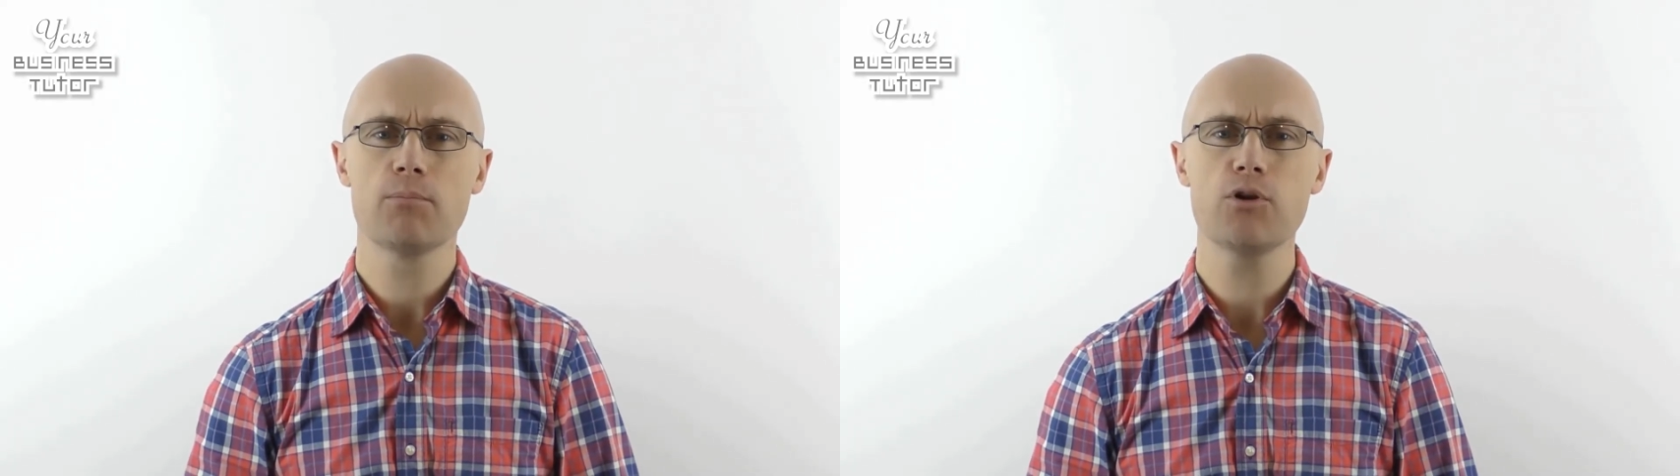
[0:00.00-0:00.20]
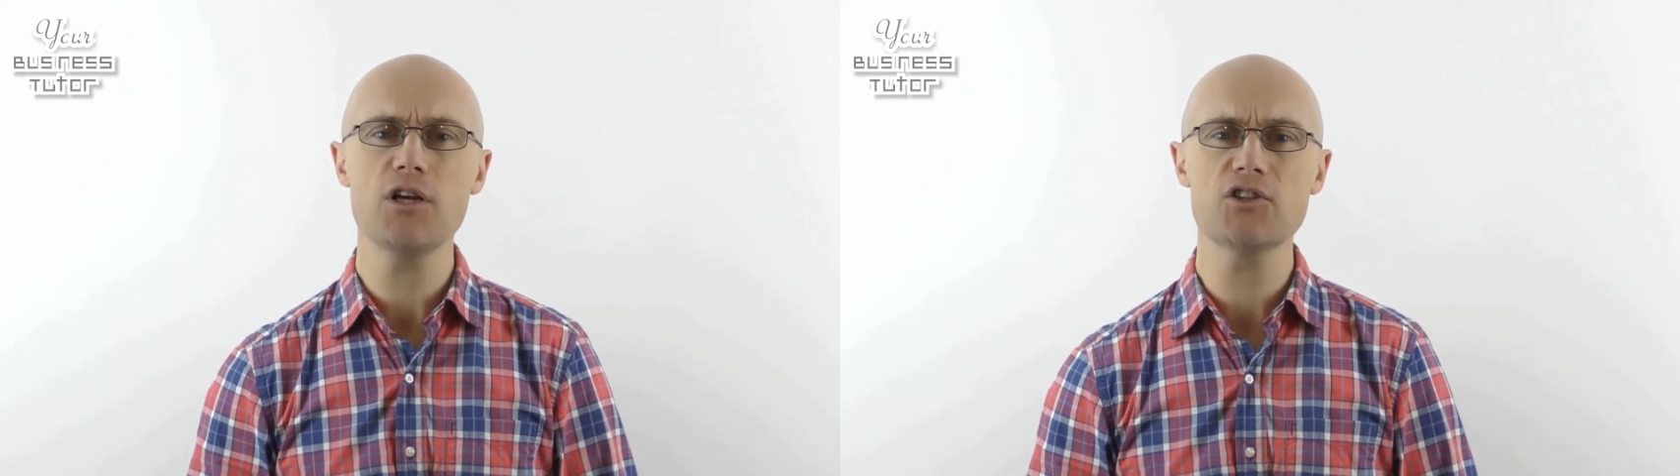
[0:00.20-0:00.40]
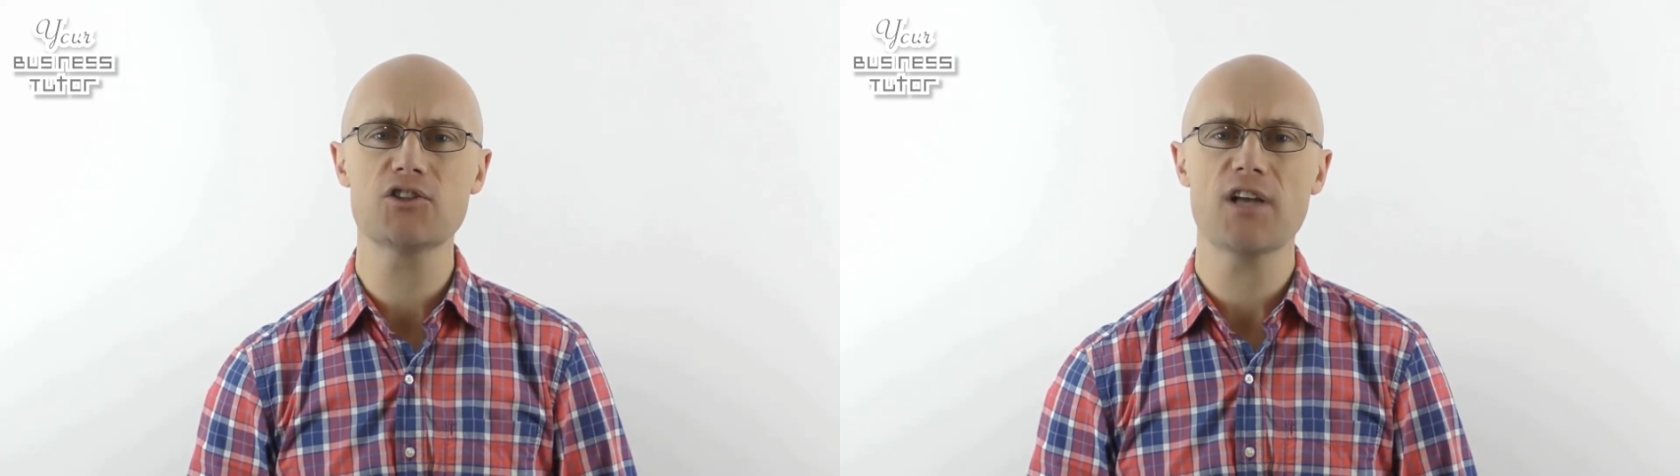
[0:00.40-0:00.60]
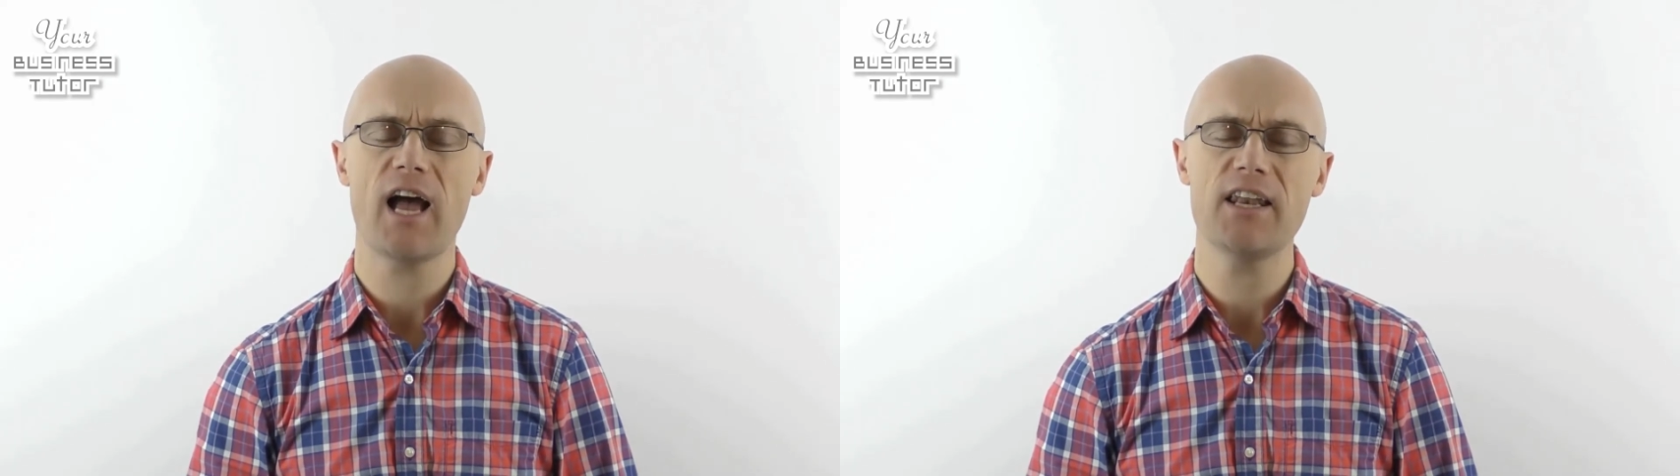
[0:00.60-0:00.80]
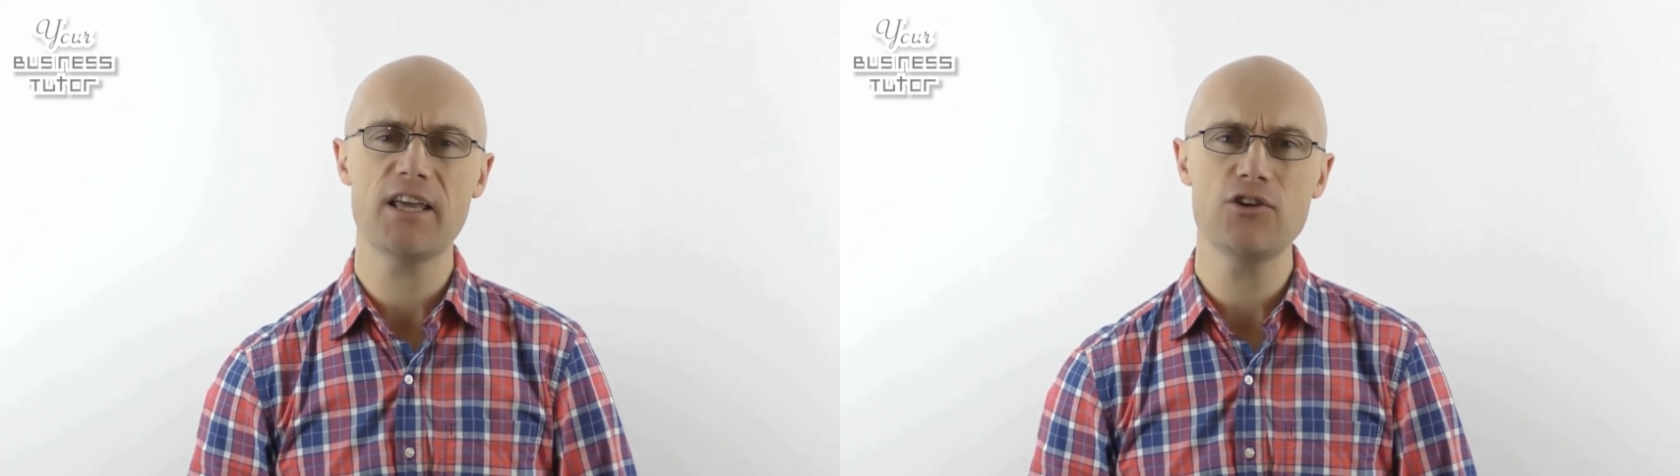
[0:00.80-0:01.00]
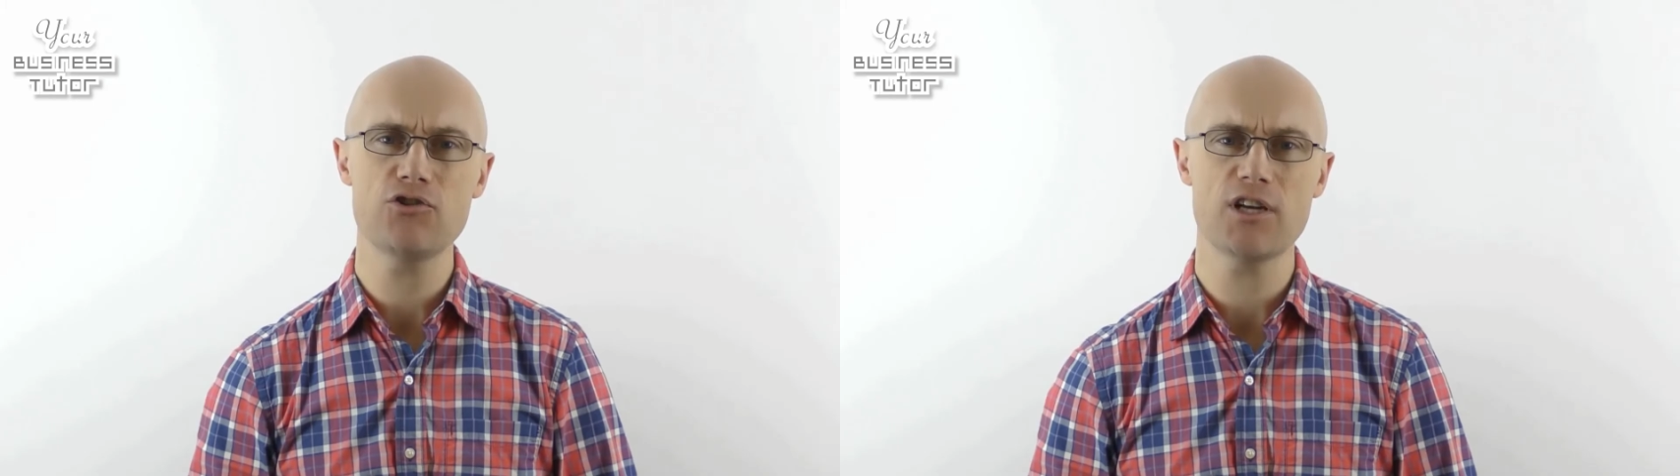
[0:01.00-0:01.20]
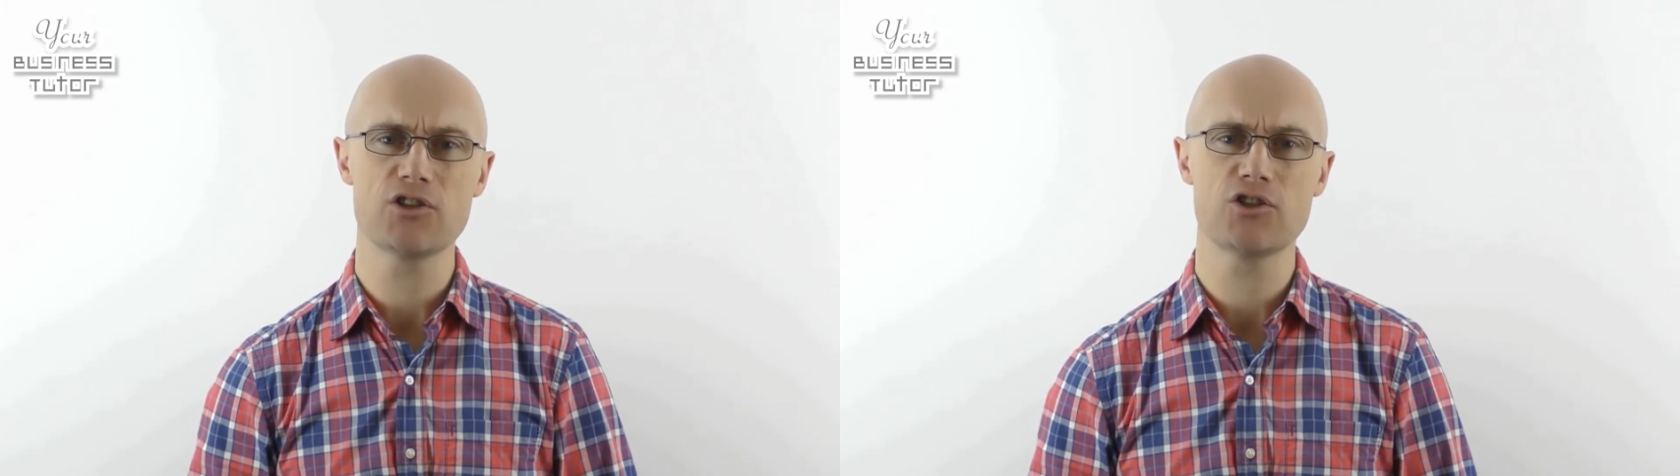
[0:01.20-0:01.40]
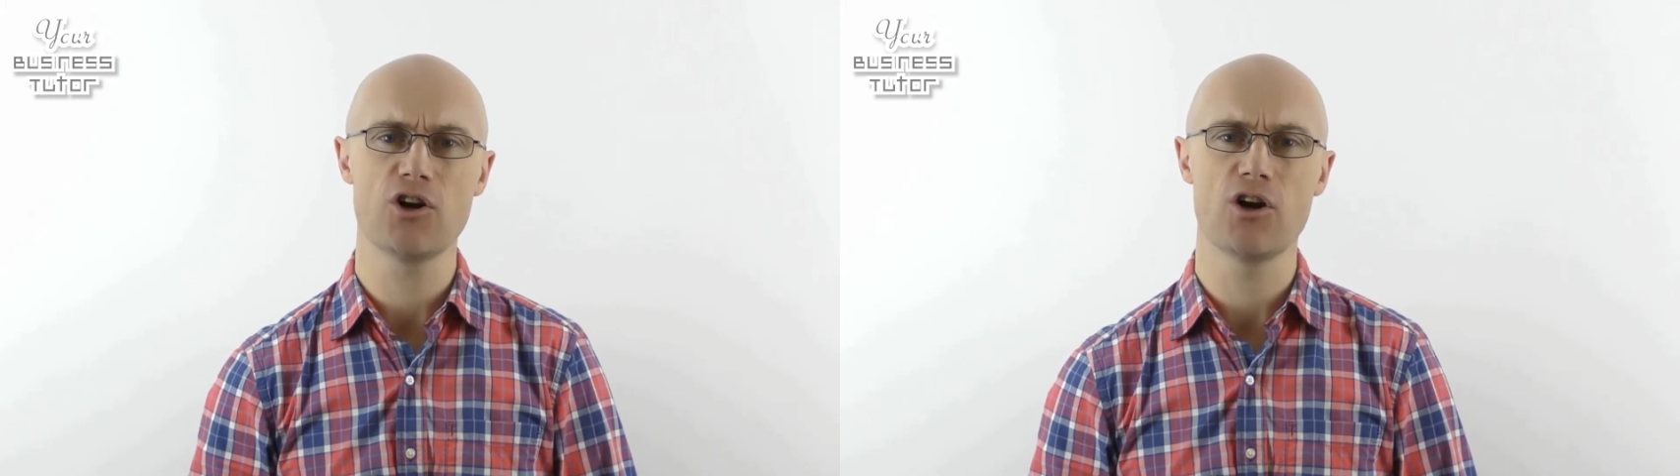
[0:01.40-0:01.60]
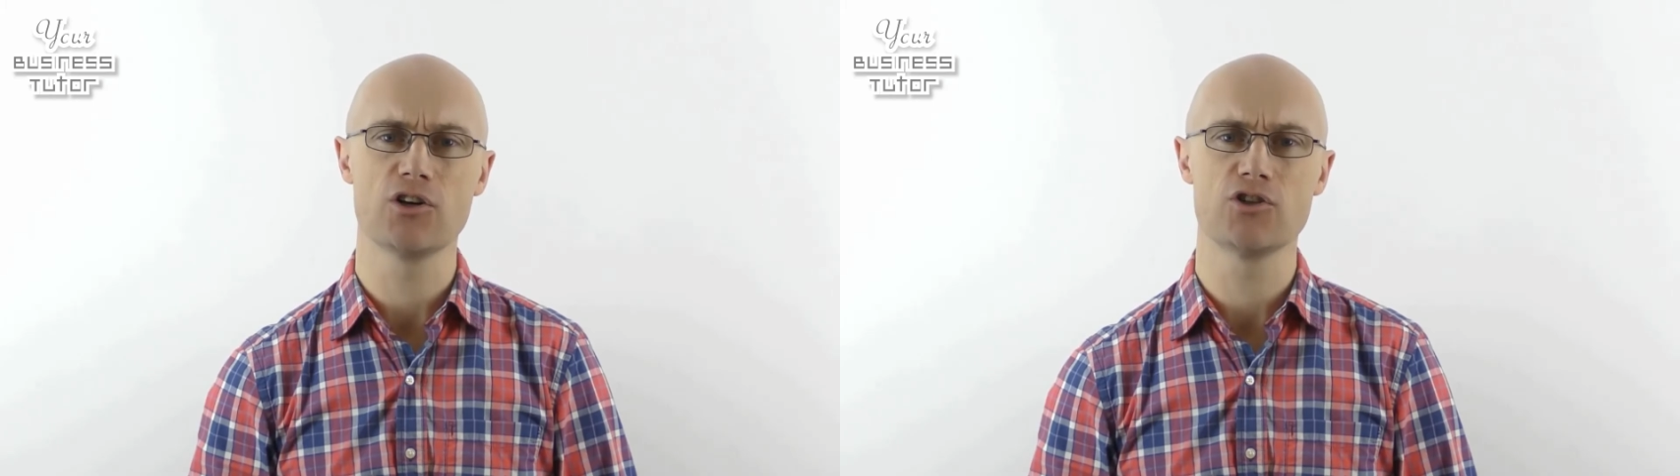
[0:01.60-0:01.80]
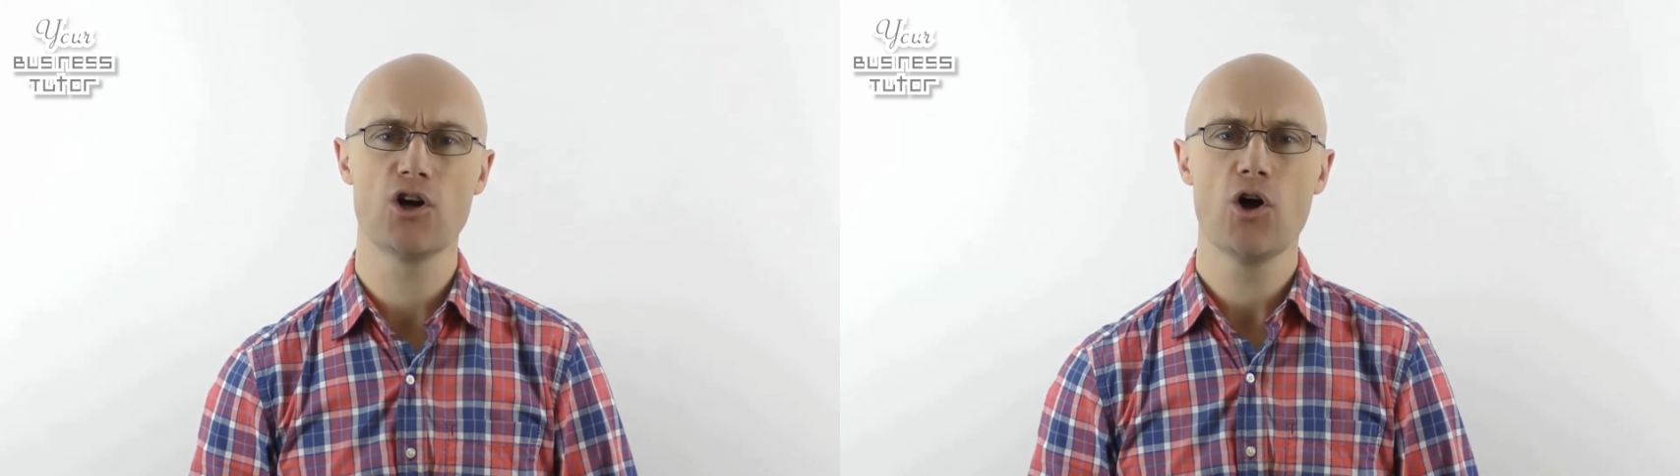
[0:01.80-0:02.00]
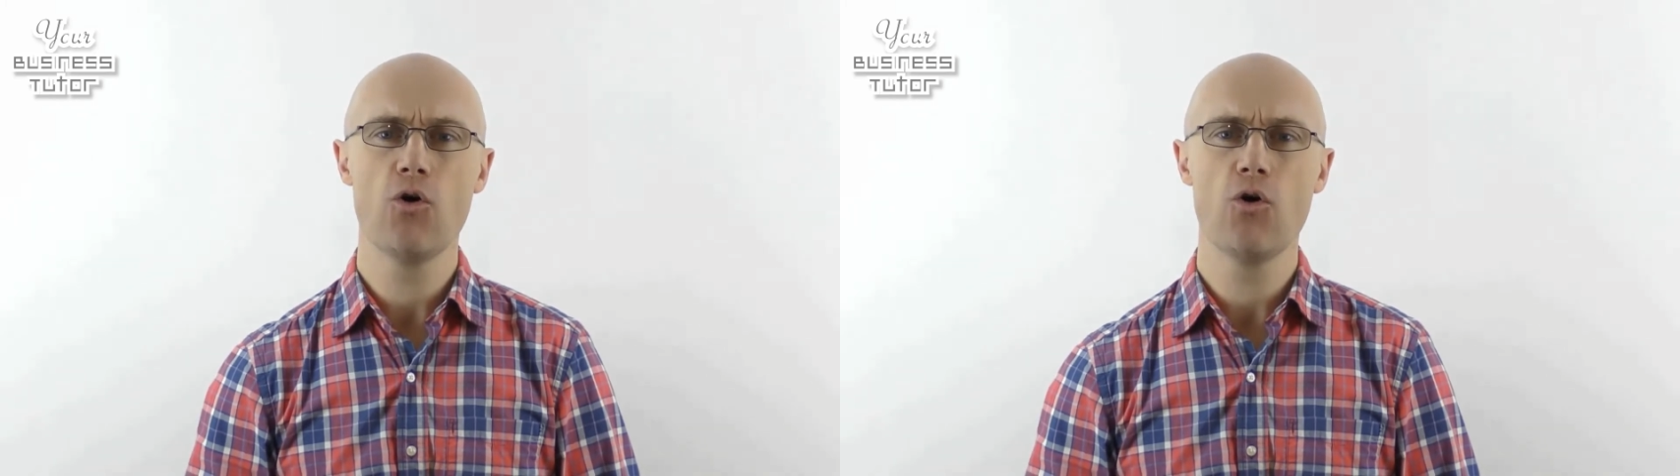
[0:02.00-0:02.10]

plus an interest charge